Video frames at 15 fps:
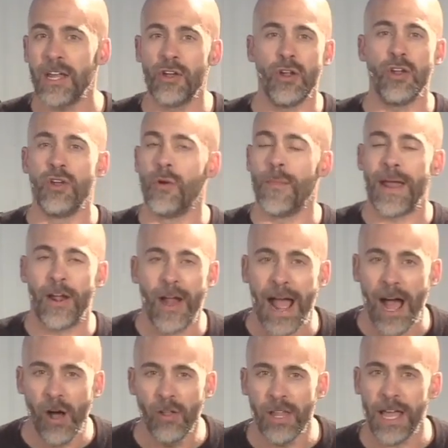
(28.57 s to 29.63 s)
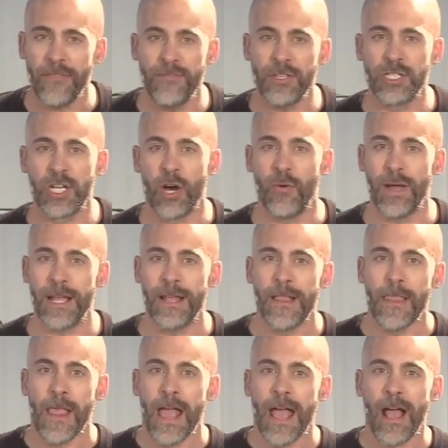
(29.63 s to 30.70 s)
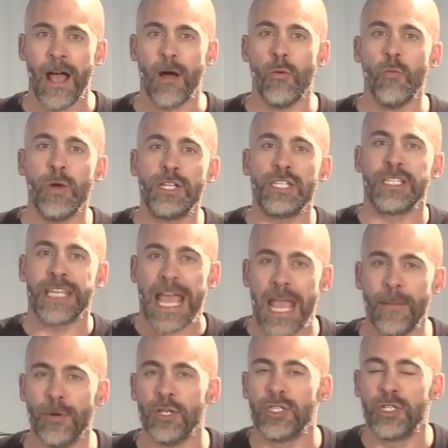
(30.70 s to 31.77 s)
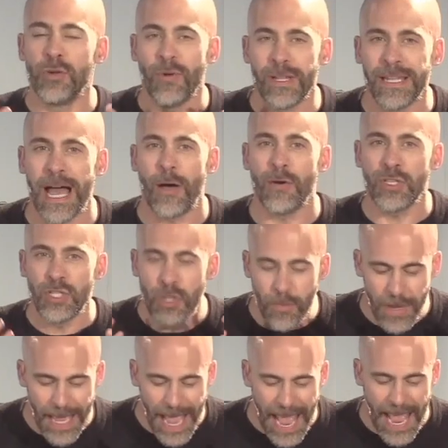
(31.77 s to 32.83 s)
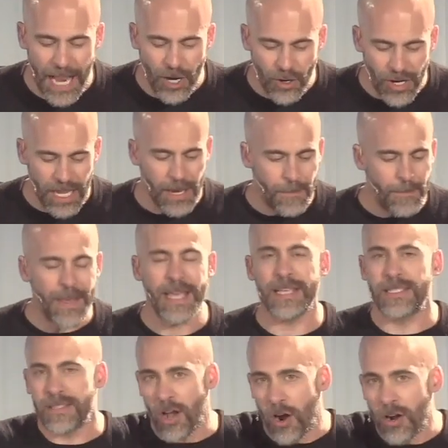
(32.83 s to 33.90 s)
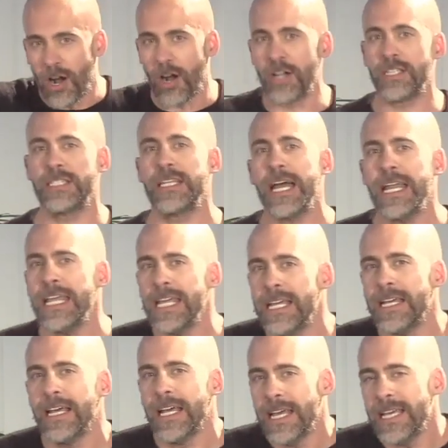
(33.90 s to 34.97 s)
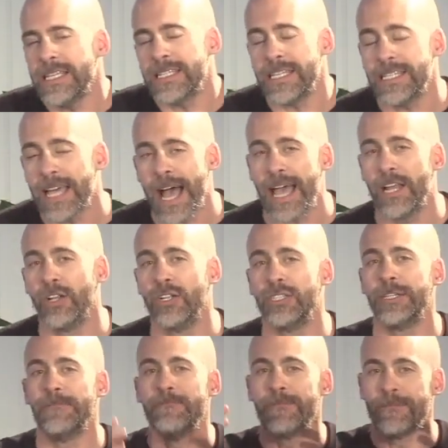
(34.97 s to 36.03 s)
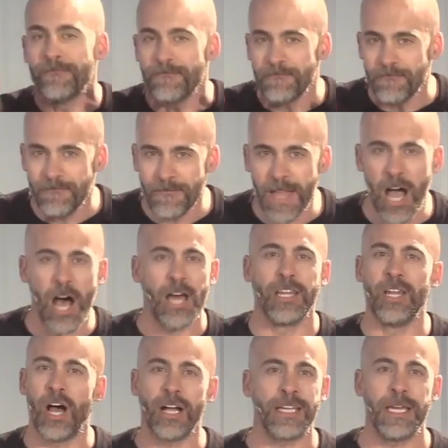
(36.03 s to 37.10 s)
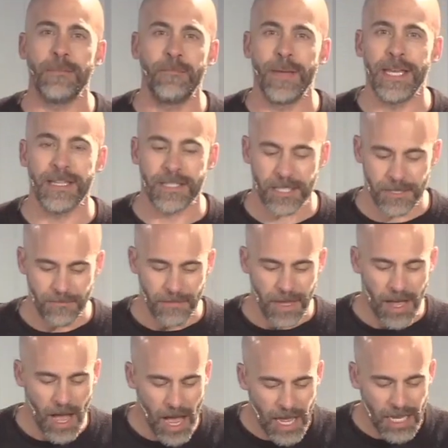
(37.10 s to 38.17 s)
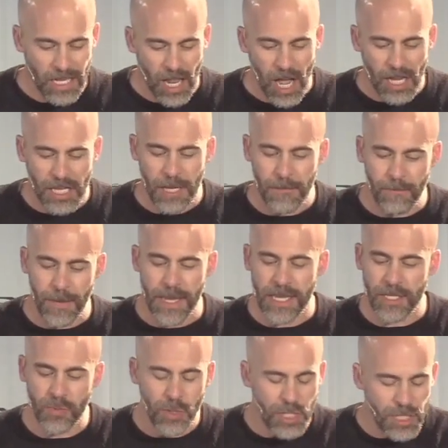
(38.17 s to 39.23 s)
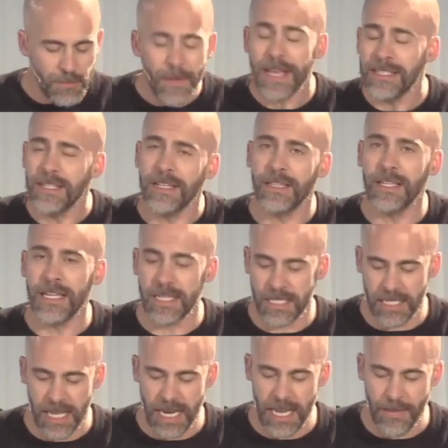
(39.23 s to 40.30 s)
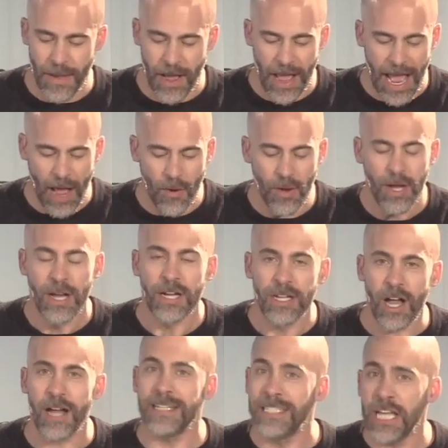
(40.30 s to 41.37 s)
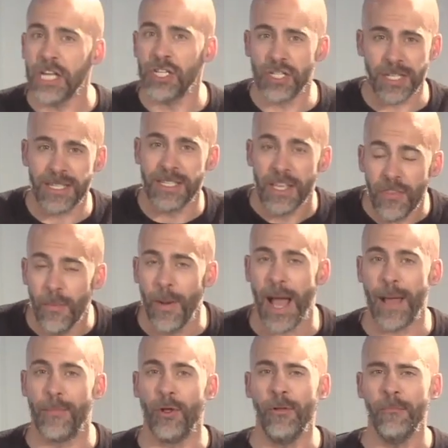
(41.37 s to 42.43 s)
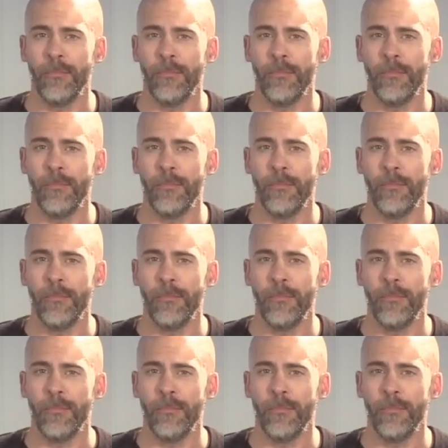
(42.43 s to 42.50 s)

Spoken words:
no matter how life is going, which is able to allow us to be anchored in peace. Our study is entitled Unlocking Peace, which is basically a study about how God teaches us in the Bible,